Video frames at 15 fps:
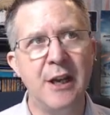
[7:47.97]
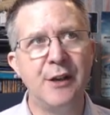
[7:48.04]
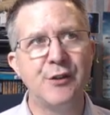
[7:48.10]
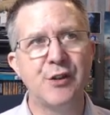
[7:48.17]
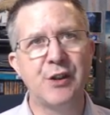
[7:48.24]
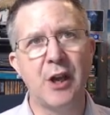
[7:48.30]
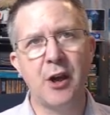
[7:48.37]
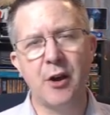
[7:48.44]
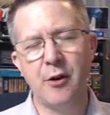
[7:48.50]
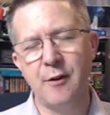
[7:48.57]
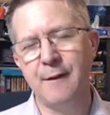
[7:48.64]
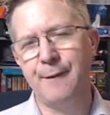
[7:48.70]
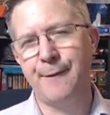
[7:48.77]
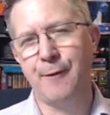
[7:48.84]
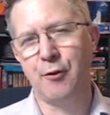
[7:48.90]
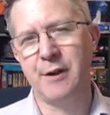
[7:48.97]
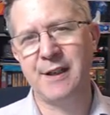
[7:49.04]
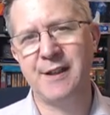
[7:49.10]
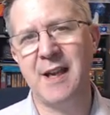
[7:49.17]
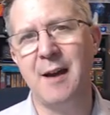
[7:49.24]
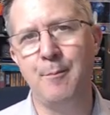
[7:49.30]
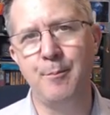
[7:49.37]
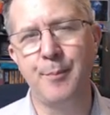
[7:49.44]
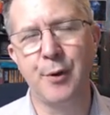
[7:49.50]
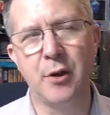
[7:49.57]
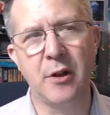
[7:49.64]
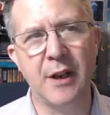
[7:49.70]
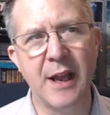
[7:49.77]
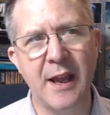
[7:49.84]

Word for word: So for example,